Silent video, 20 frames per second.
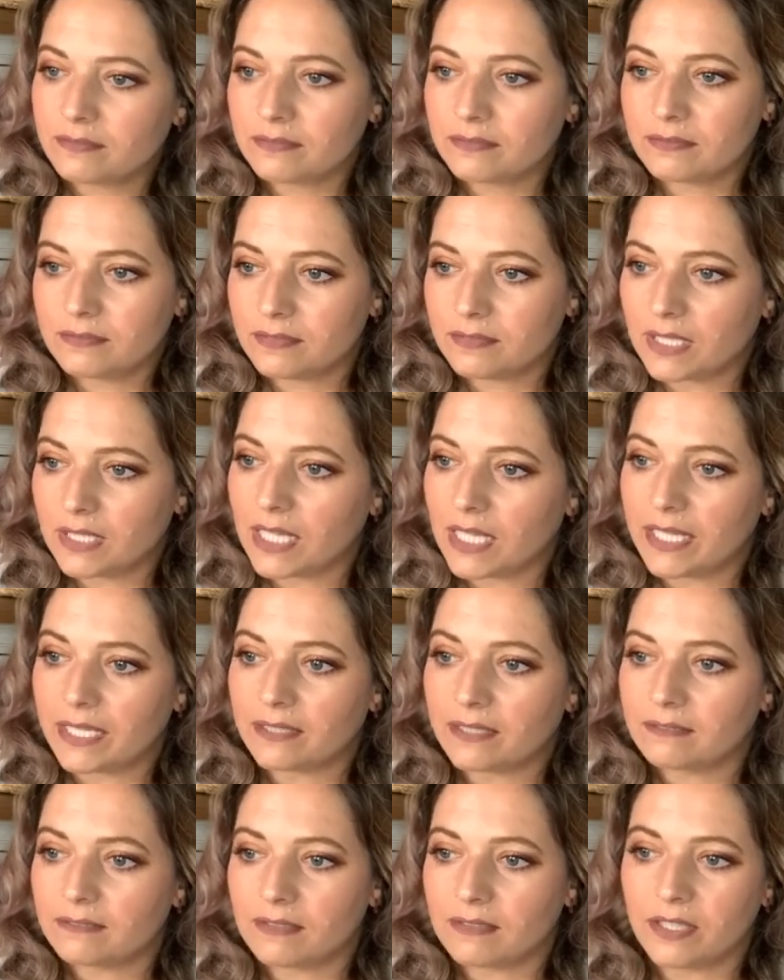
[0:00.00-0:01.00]
like,
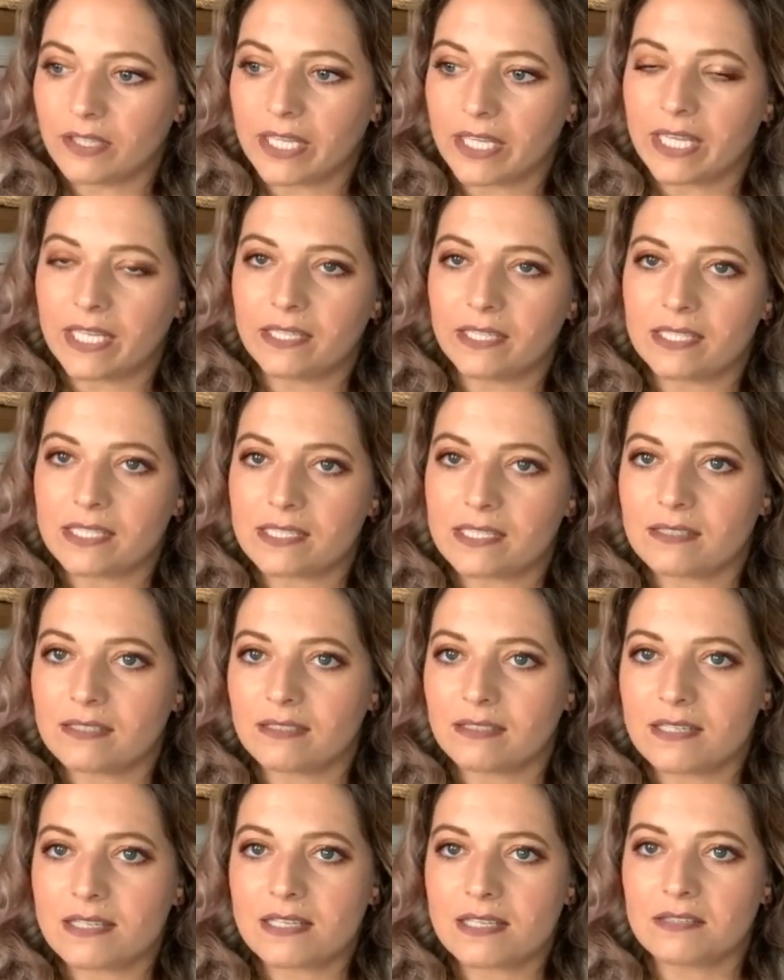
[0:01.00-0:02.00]
okay, this
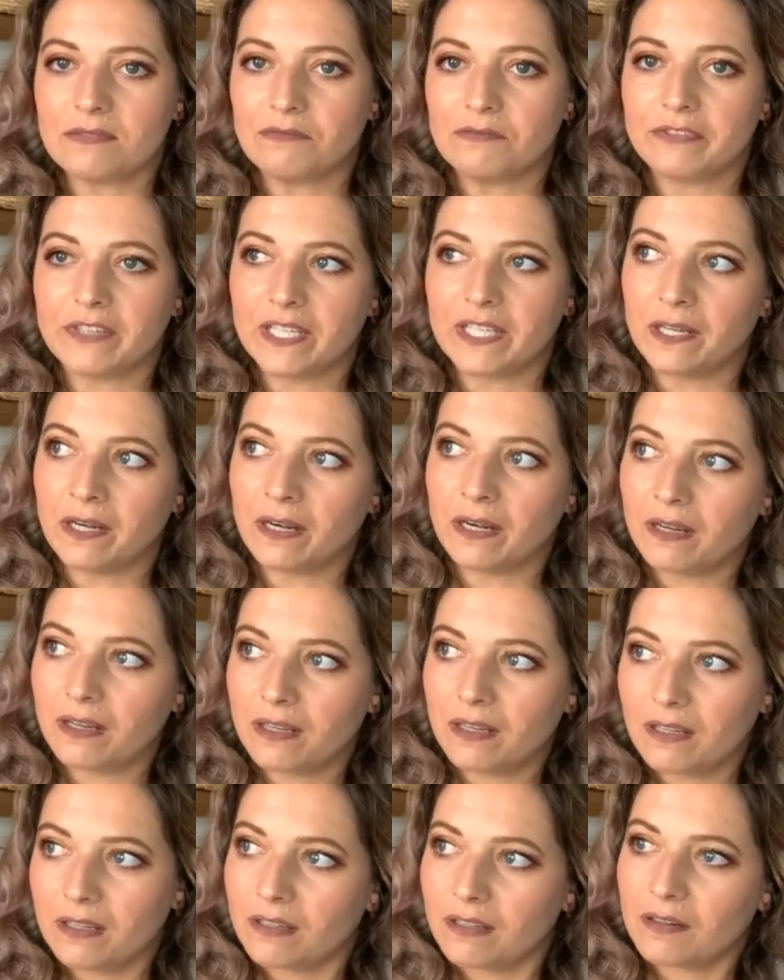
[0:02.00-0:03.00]
isn't fun.
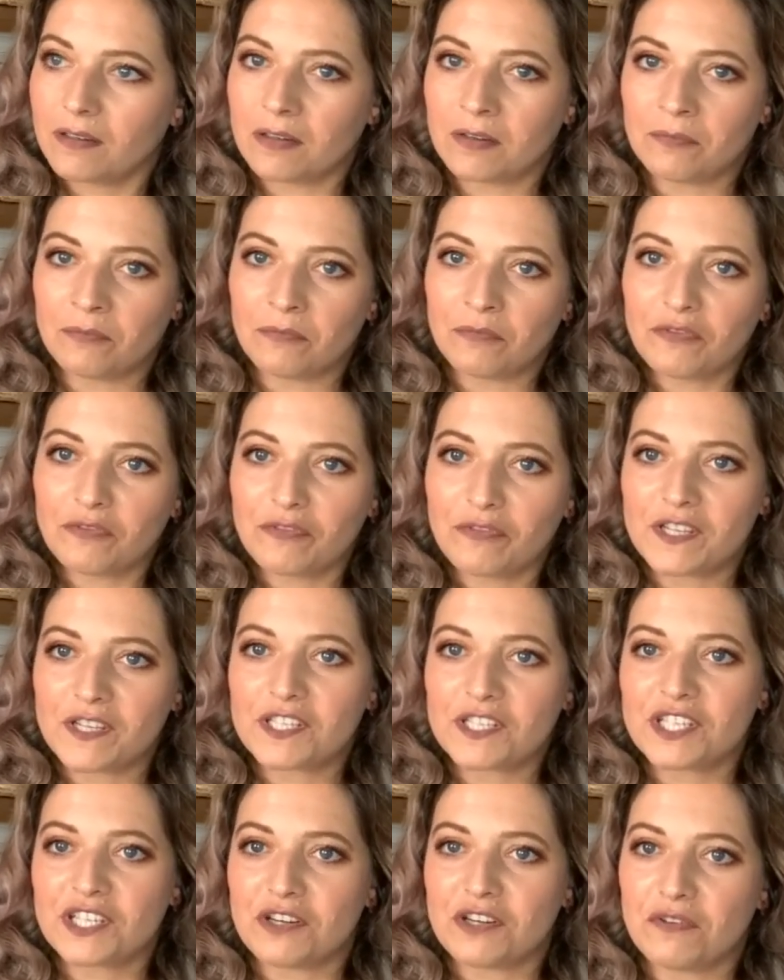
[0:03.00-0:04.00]
I'm first
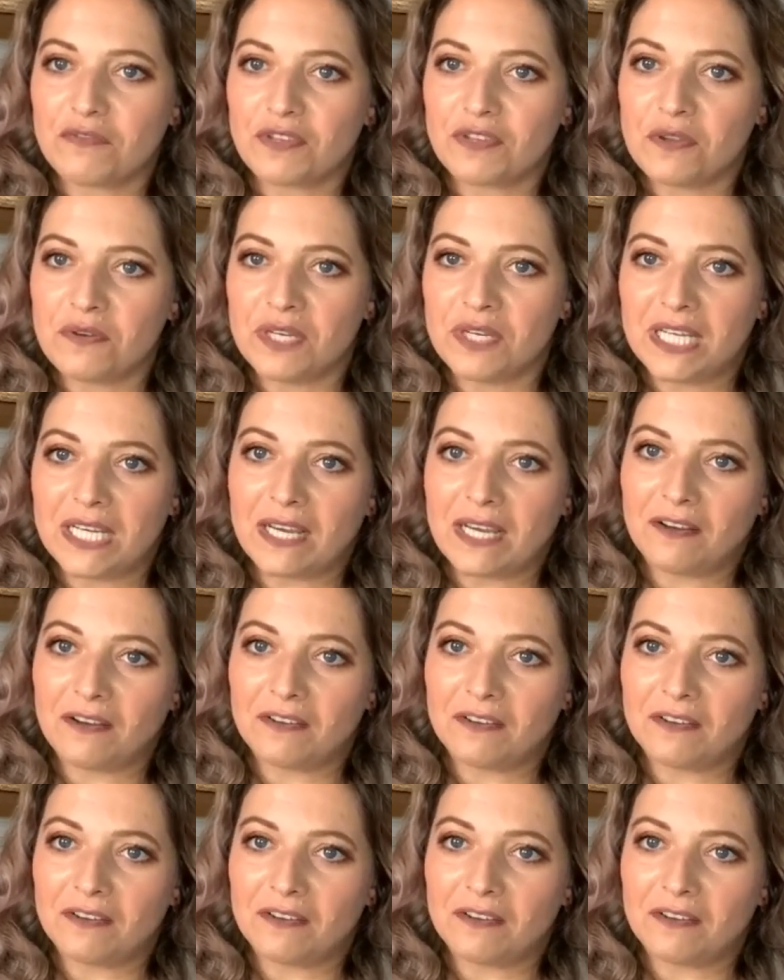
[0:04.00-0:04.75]
year of uni now.